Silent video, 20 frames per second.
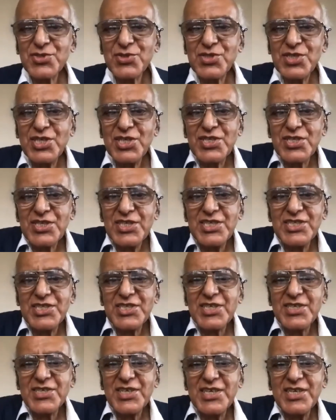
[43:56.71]

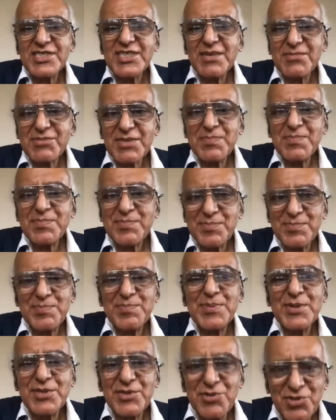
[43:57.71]
in terms of
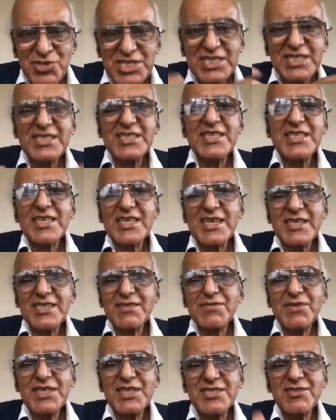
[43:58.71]
producing a kind
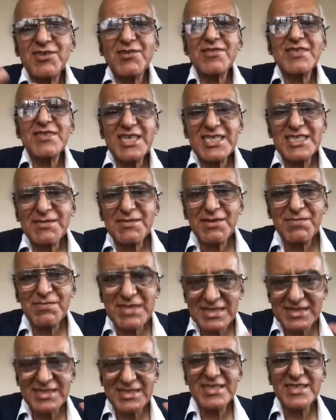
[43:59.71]
of a recognizable
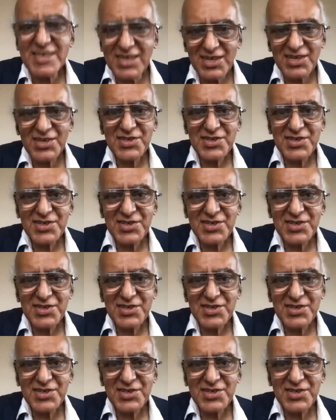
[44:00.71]
material,